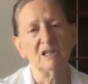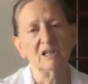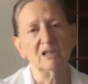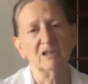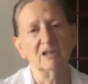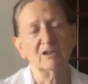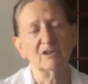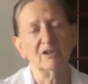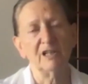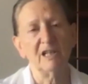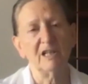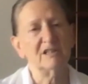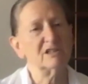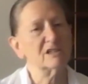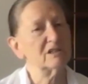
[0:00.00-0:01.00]

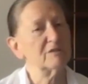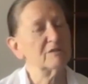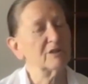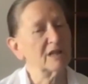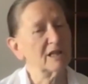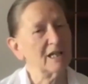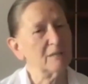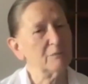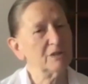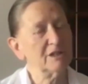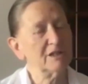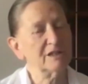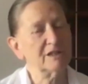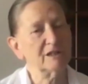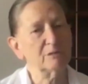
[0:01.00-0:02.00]
created a
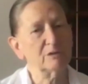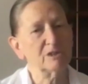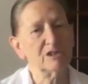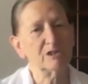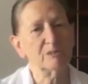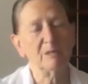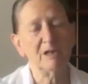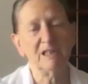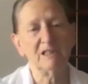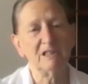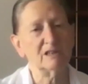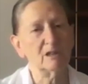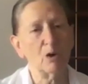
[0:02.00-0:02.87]
vocabulary which made it